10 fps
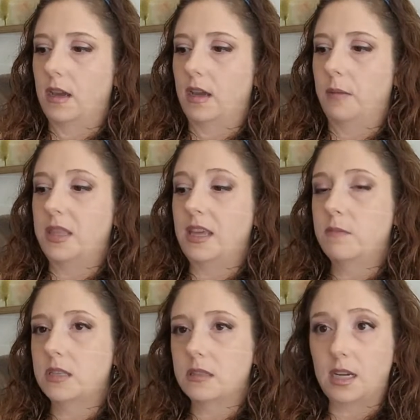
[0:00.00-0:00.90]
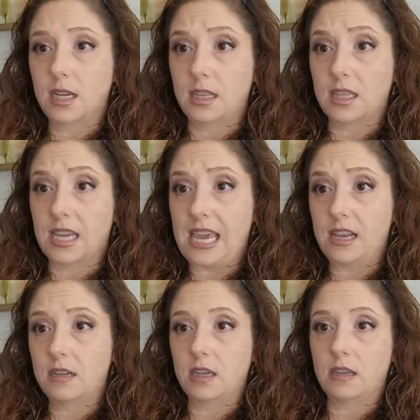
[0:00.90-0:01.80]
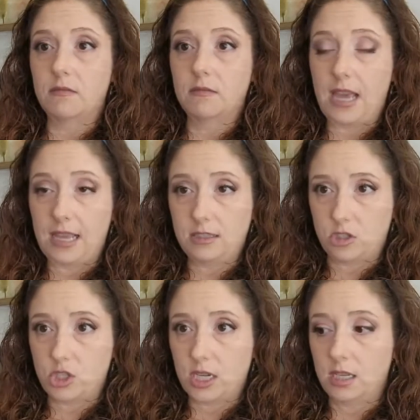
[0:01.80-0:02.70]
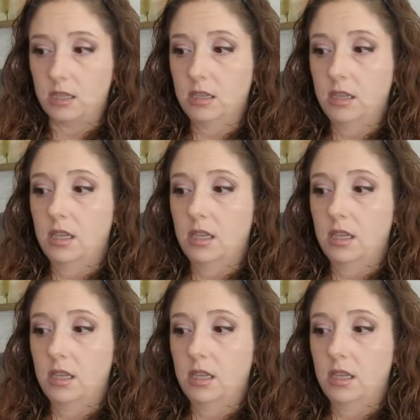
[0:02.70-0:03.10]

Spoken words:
And they've been studying the candidate HEDS gene,